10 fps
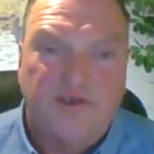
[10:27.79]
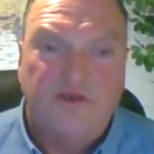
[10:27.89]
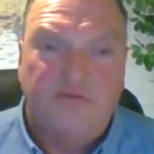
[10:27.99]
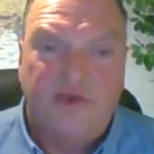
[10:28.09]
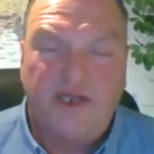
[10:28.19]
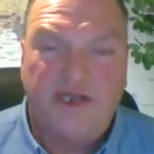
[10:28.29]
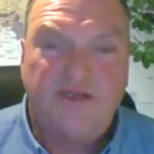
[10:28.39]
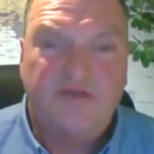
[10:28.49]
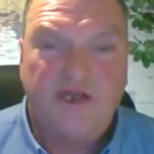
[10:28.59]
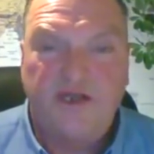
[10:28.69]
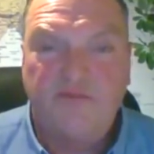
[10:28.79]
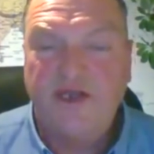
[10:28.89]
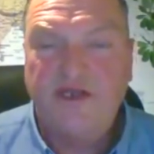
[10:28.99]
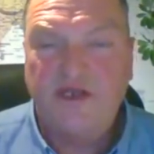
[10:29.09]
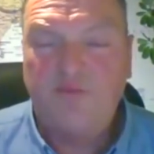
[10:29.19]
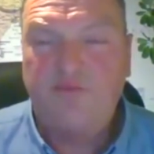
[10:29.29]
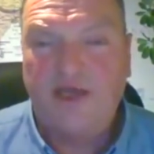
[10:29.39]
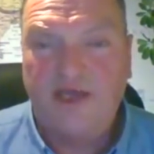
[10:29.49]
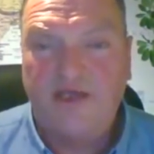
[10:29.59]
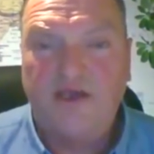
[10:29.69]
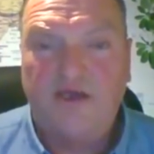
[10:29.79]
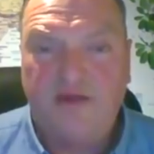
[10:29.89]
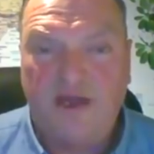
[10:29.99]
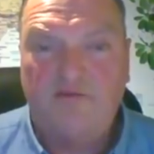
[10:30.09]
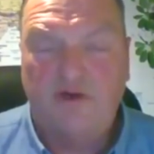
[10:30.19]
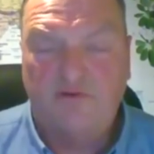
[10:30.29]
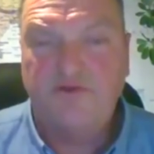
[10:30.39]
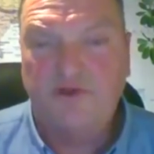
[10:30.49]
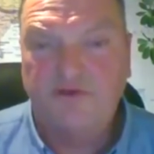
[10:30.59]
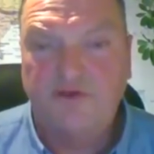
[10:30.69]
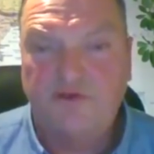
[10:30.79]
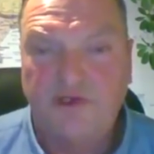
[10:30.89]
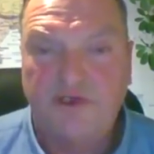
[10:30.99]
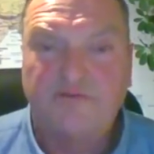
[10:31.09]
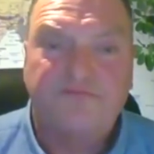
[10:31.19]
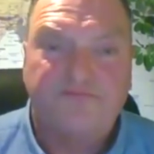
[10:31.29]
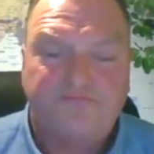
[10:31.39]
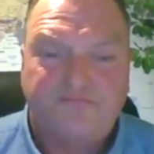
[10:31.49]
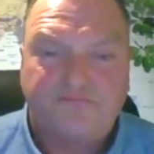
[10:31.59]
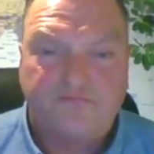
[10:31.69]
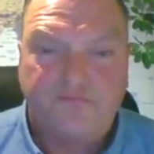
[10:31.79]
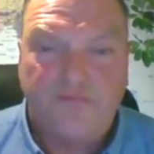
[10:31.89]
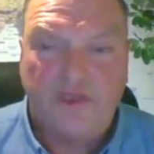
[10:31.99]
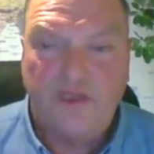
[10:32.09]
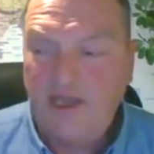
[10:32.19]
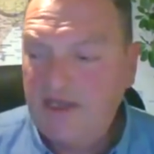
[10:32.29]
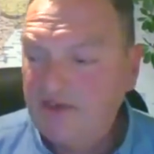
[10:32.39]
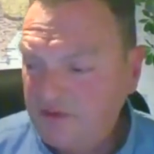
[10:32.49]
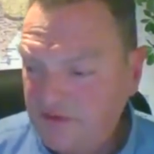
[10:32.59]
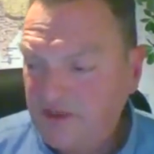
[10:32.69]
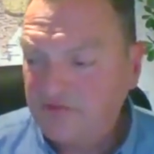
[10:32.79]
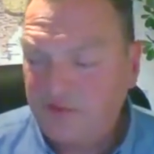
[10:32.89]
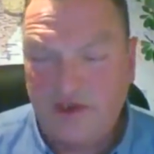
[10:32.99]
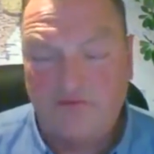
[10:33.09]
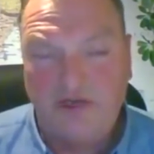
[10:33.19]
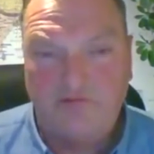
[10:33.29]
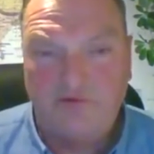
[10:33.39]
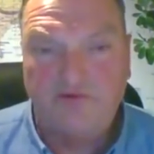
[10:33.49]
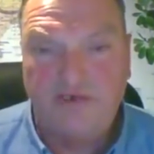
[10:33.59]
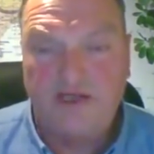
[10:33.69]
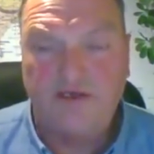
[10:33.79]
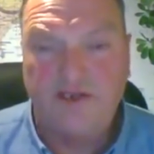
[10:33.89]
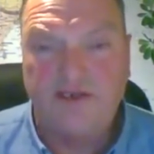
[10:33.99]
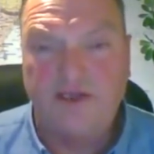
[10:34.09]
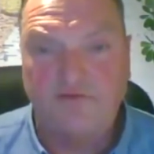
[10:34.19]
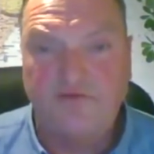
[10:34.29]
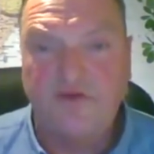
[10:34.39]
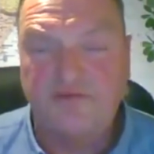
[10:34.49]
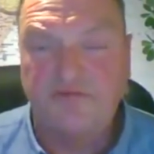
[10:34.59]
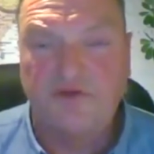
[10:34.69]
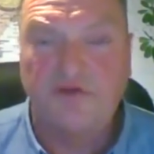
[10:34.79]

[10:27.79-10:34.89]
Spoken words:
But I lay there and I made a plan of how I was going to quit. And that's what I really wrote down in that first book, of